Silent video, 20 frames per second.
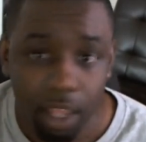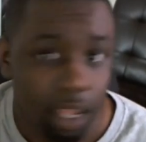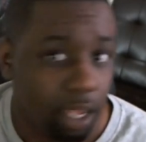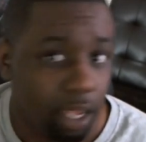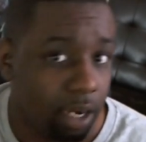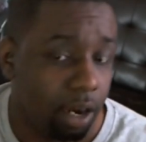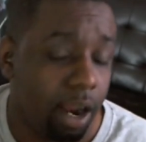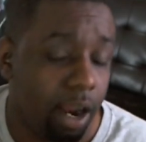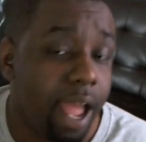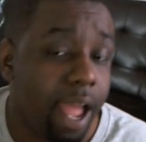
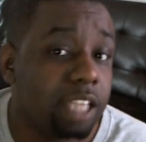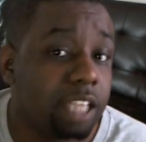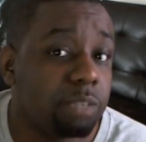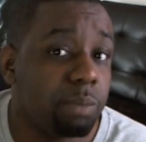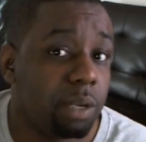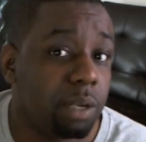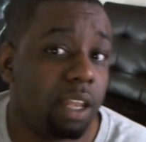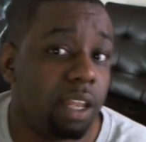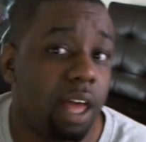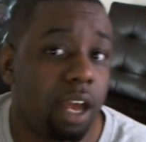And there has
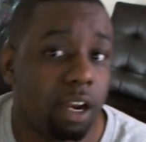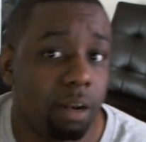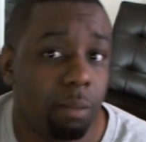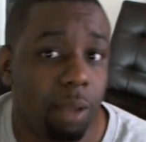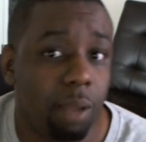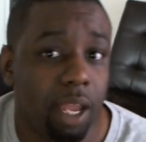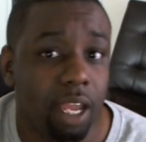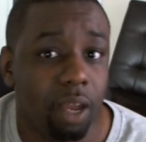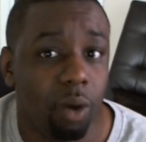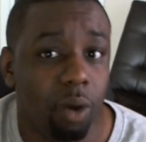been a lot of
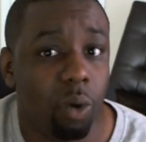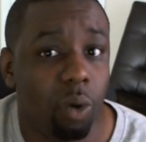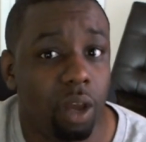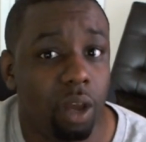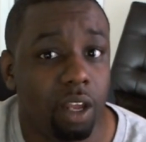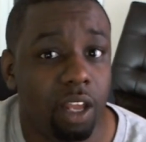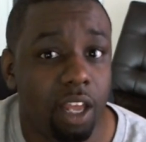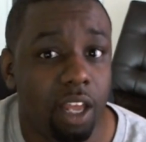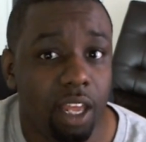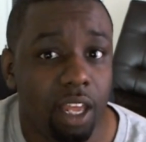debate
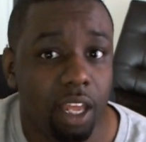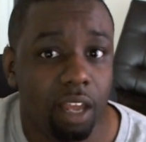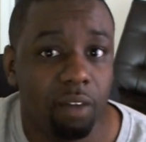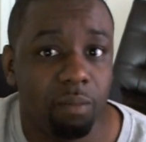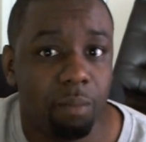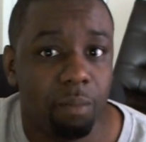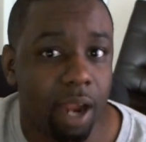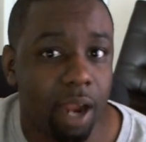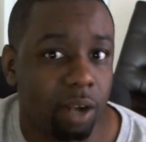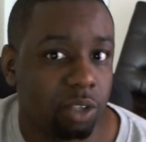on if
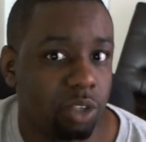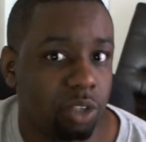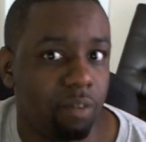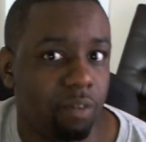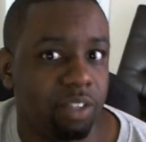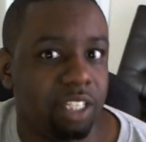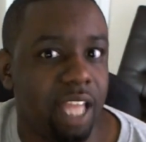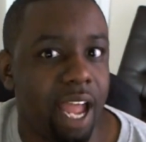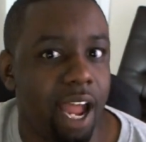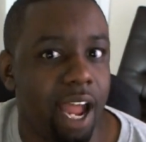Microsoft
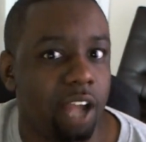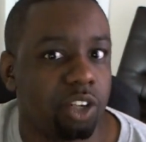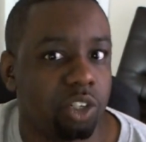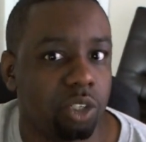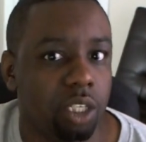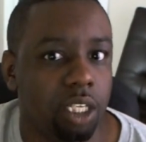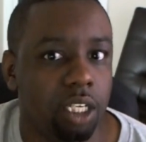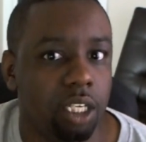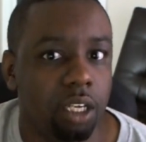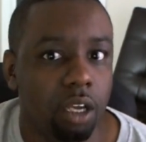is
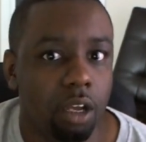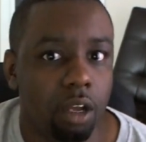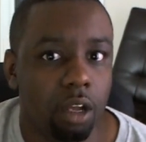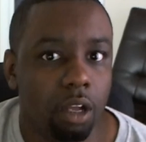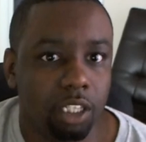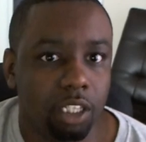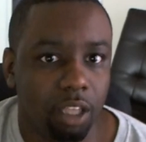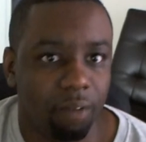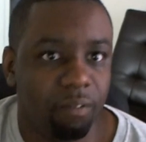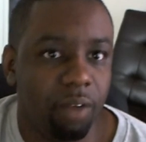actually
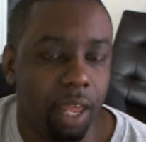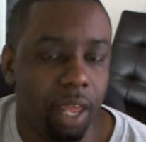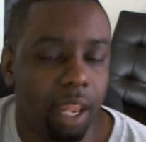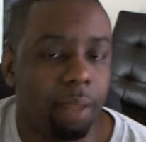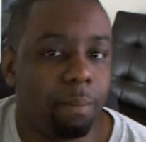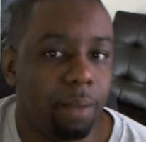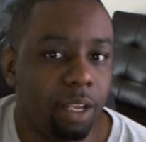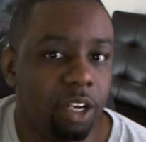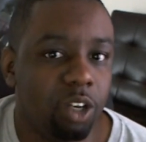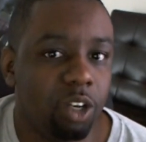
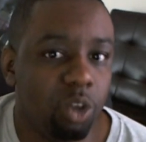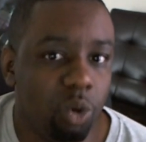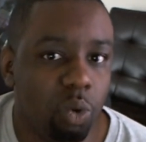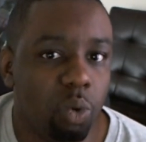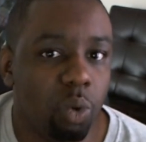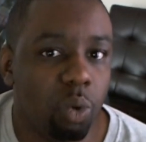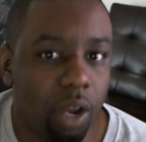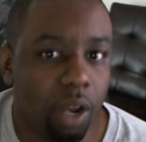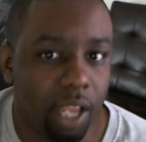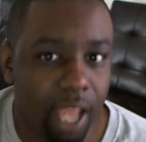developing
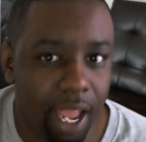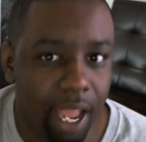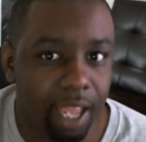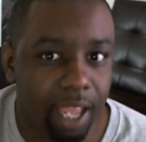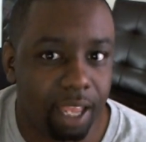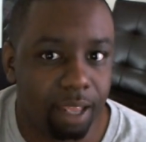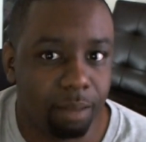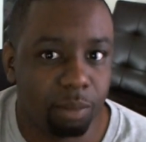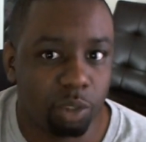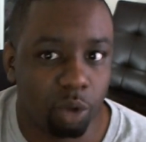new
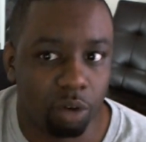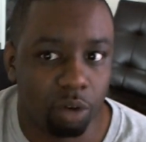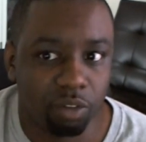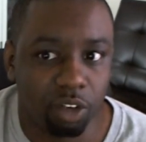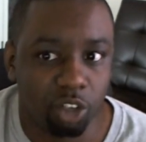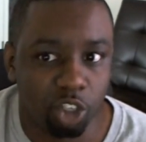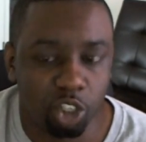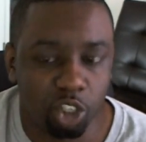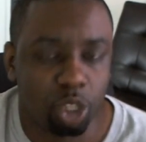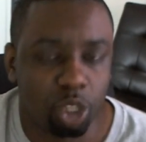games or if
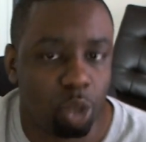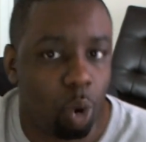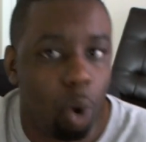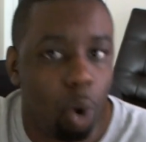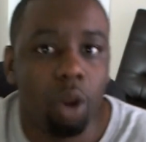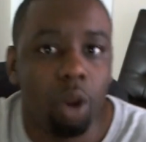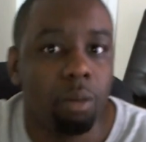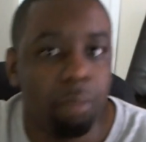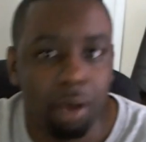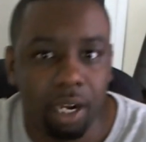they're just
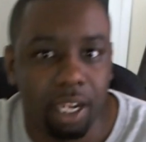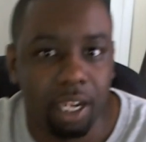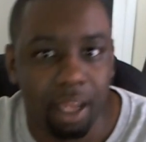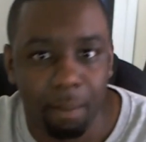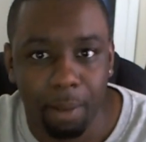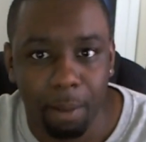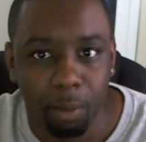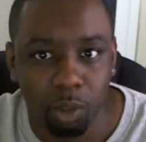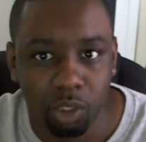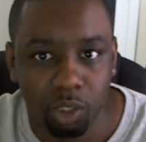throwing money at
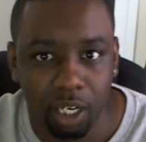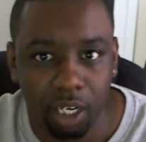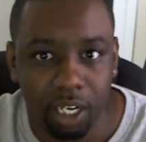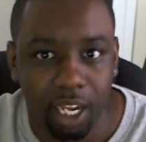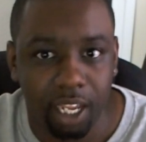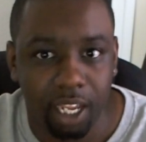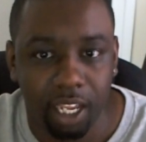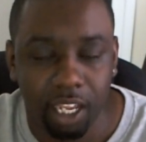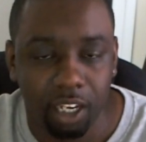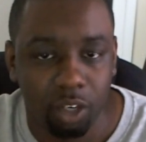people so that
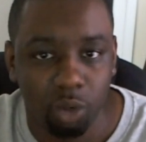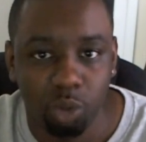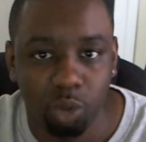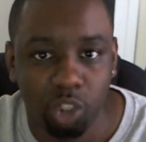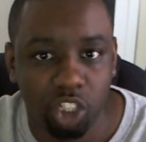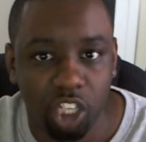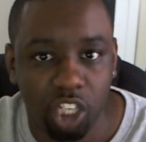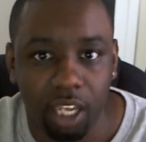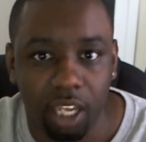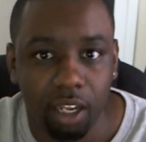they get new
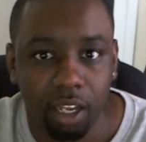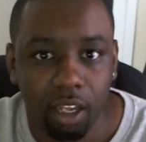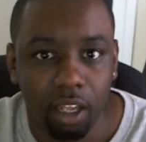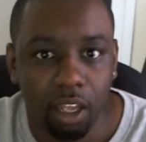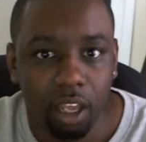shit.